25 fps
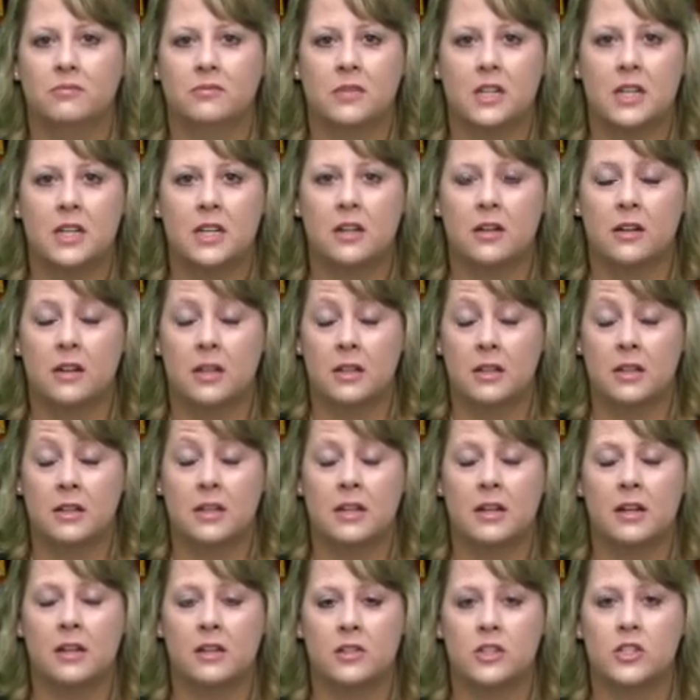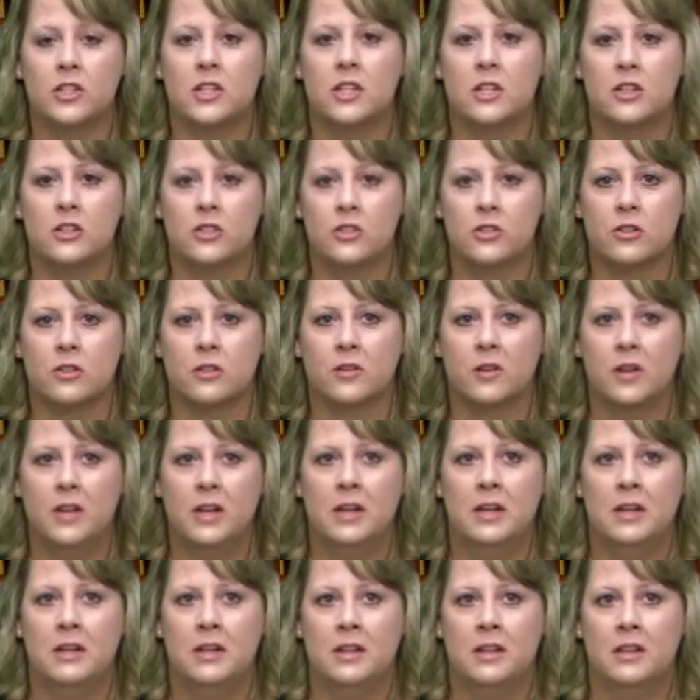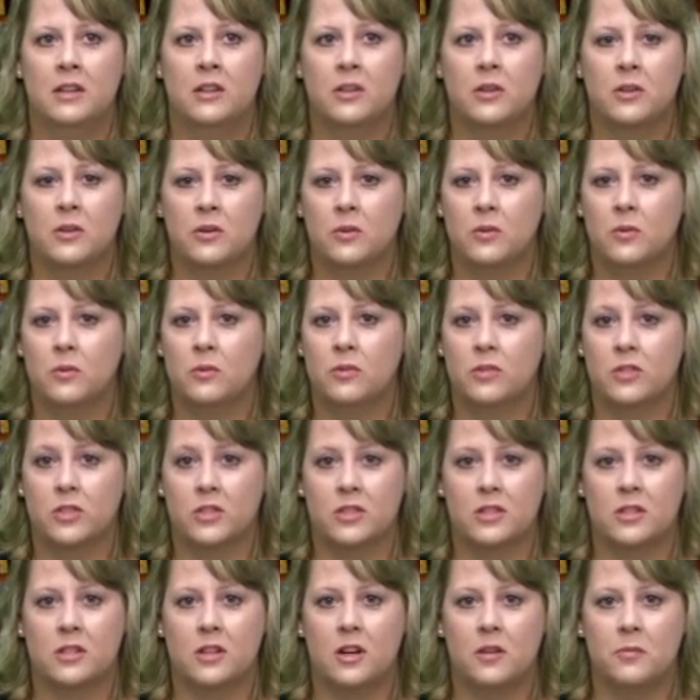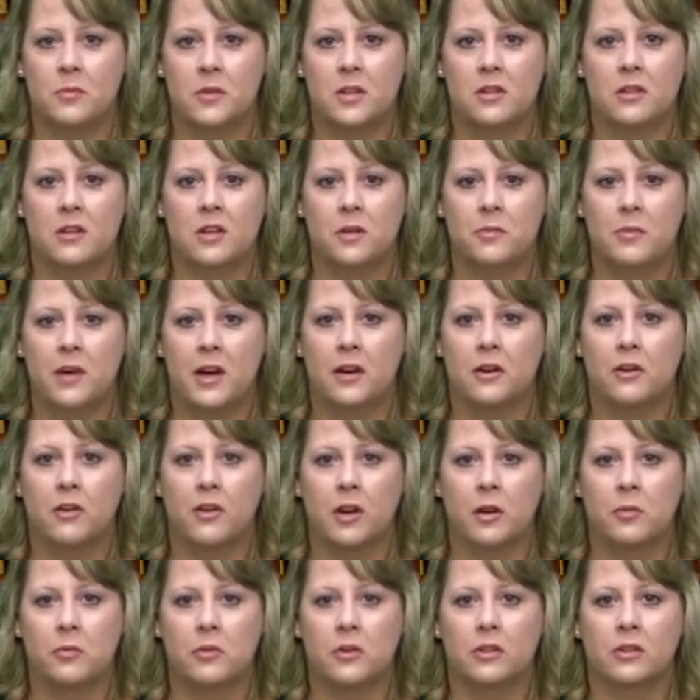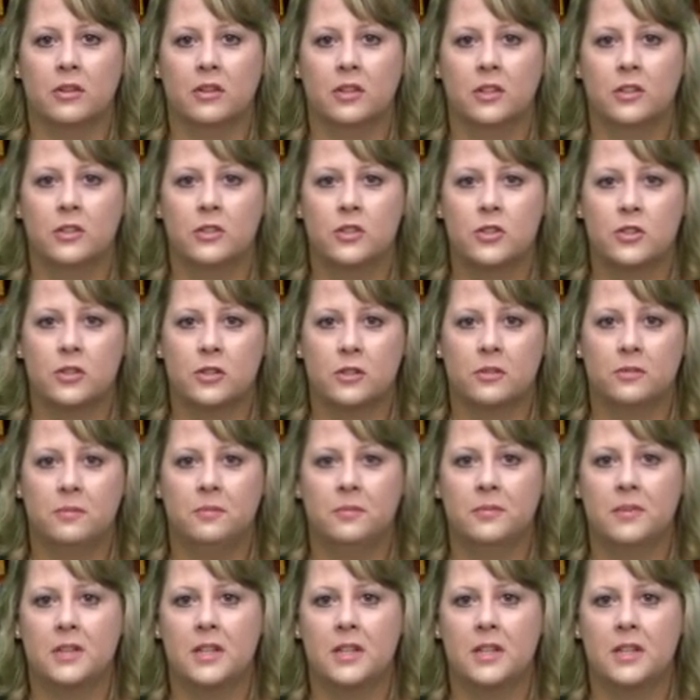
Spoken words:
An English teacher who just taught me a lot about grammar and literature,